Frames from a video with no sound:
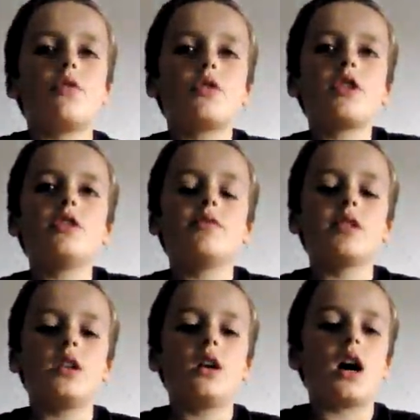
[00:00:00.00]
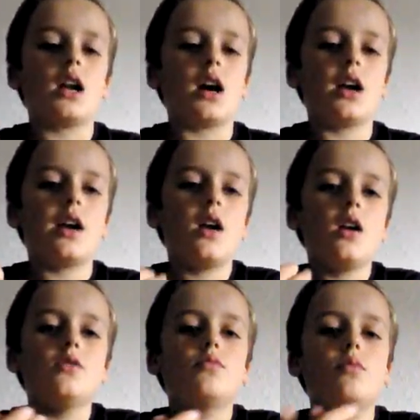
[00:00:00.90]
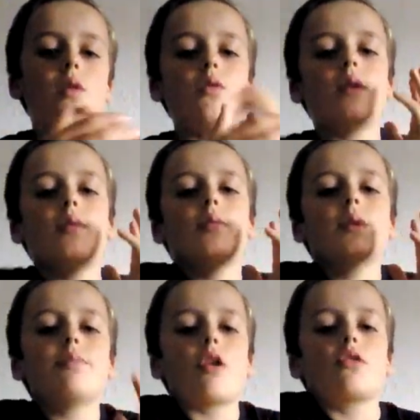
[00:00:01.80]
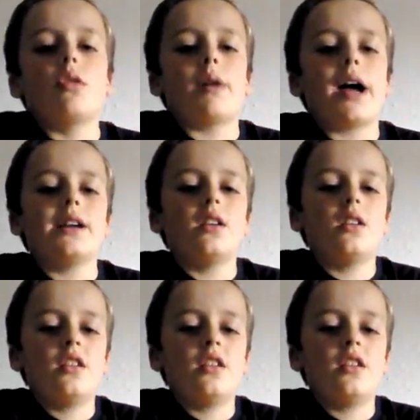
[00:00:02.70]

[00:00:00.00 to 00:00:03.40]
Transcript: well the only real highlight well well we broke away